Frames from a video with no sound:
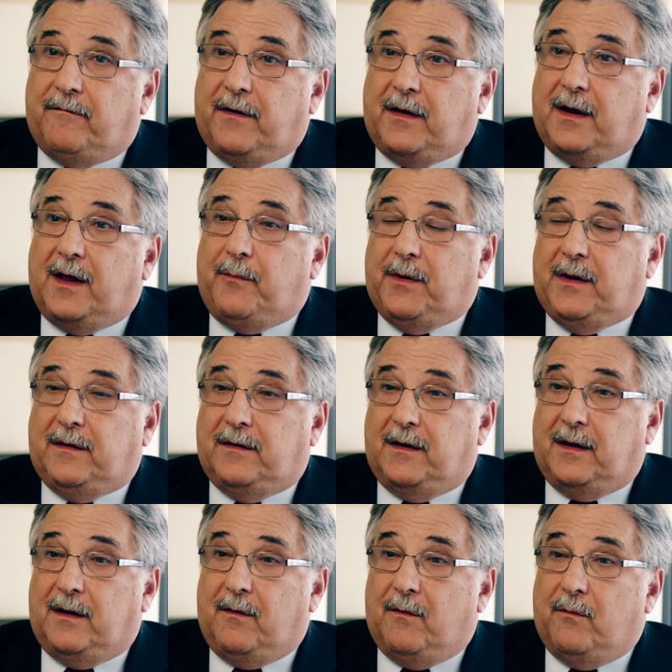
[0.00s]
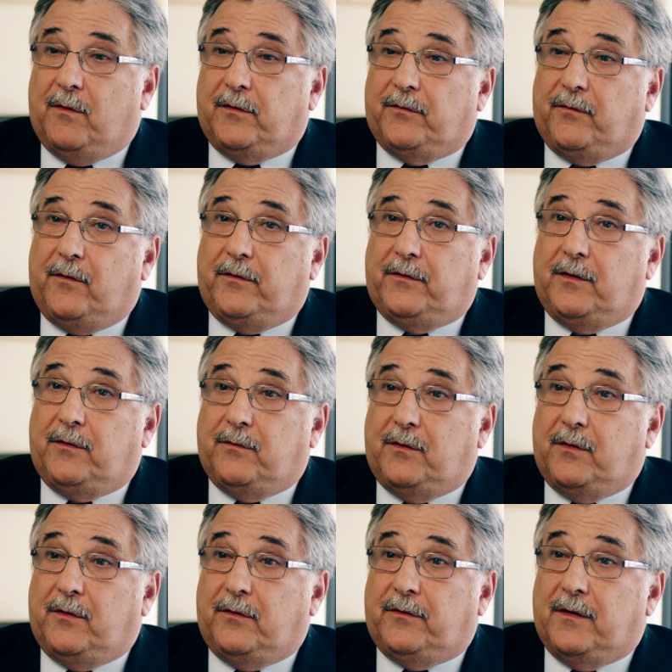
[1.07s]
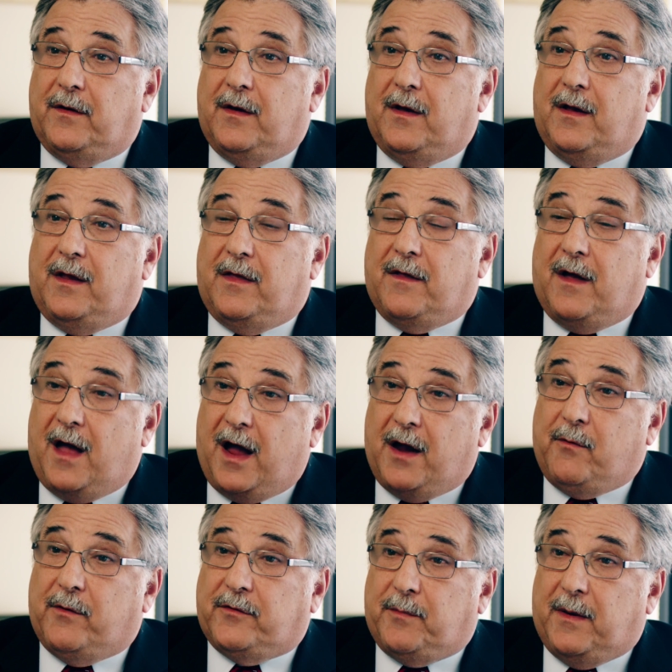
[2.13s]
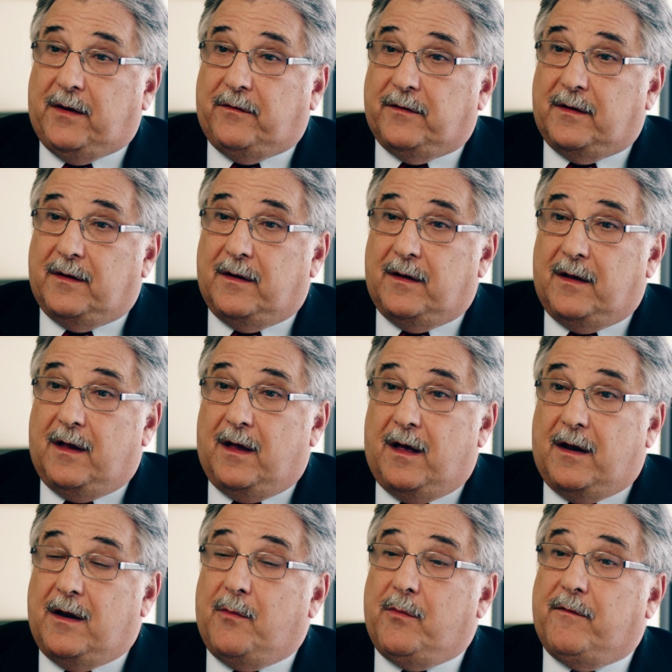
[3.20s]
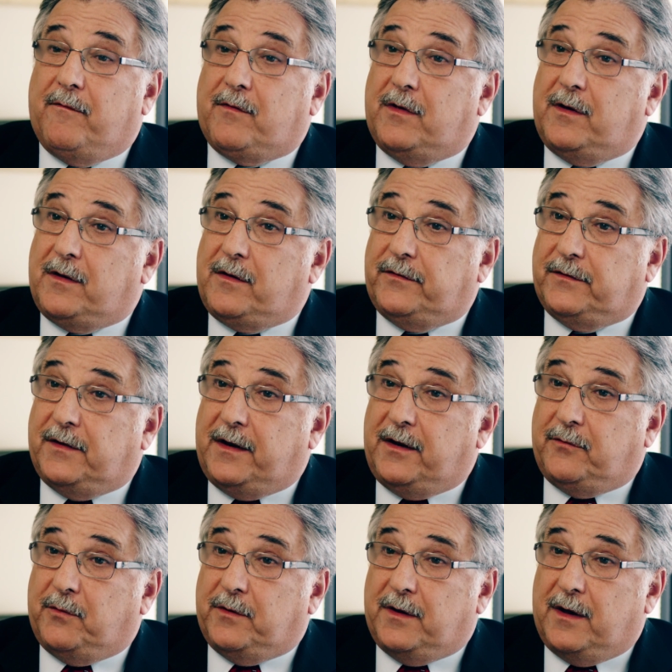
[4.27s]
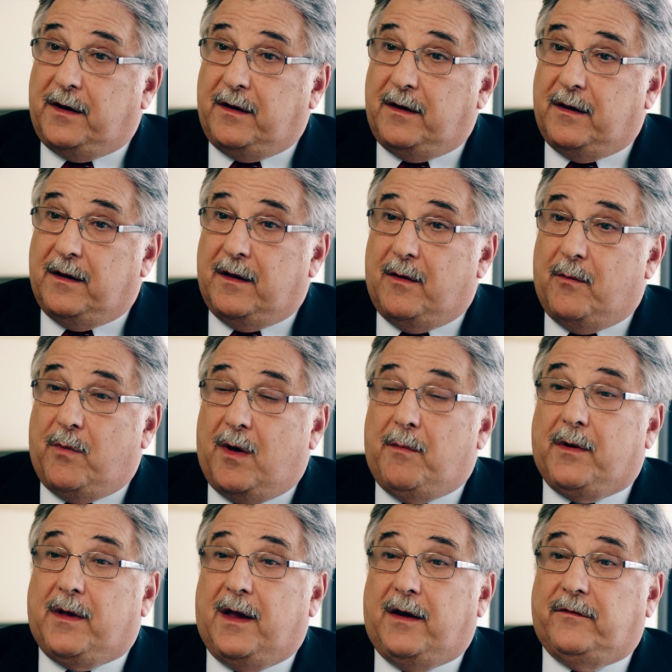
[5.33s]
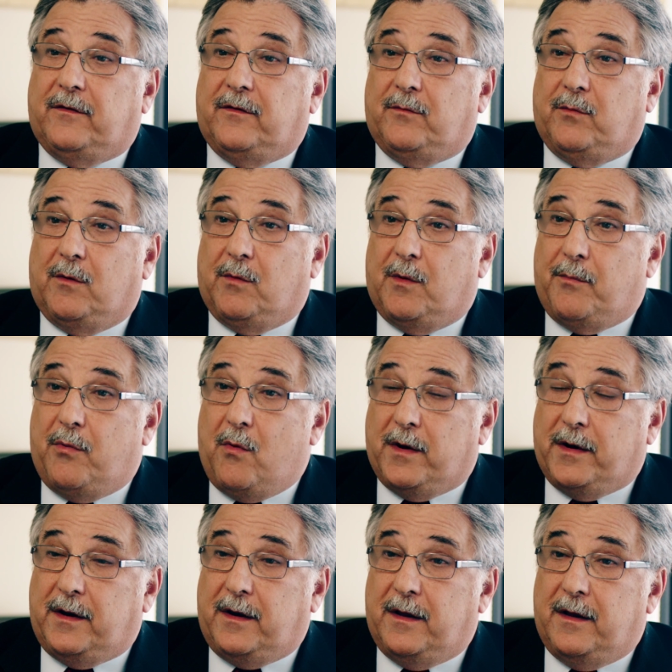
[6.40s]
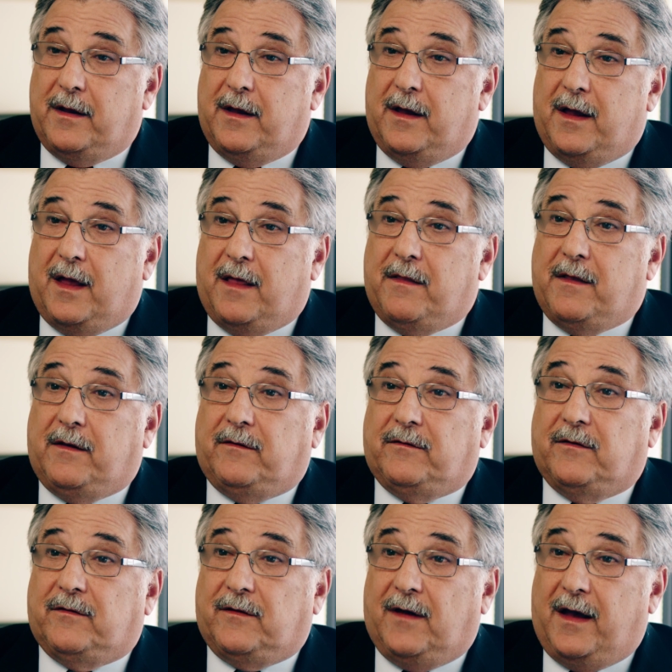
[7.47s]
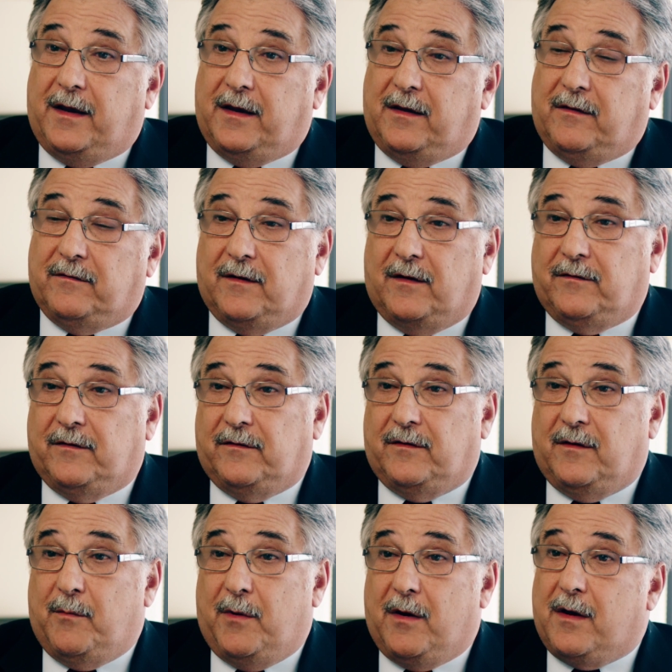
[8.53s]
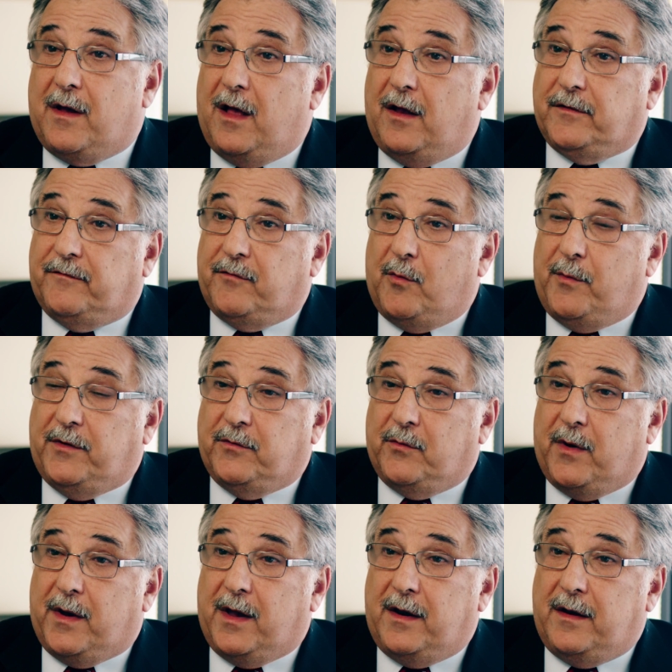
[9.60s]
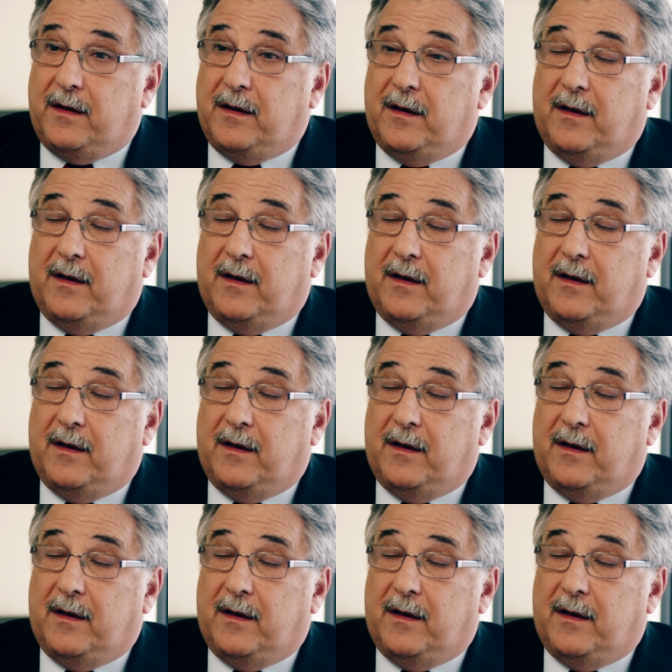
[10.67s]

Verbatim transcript: NIPT was first introduced in a high-risk patient. A number of clinical studies were done, publications were reported, and the societies such as the American College of OBGYN,